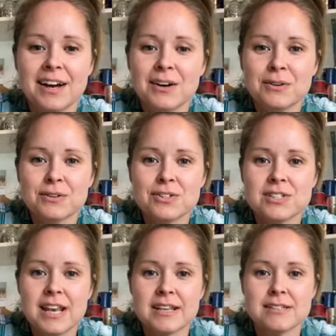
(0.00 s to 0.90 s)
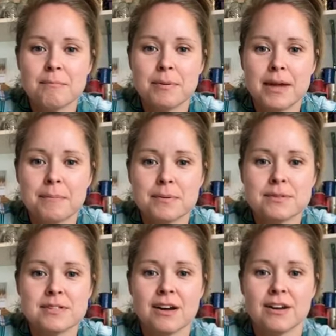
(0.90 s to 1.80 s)
We'll just let some people
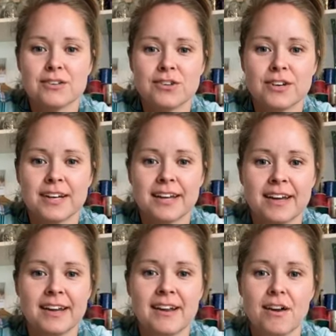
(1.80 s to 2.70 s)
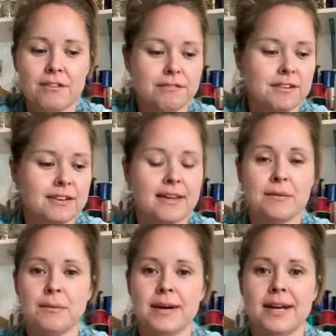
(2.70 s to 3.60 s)
start joining in. Hopefully they
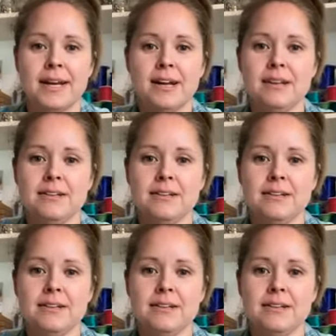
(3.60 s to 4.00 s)
will.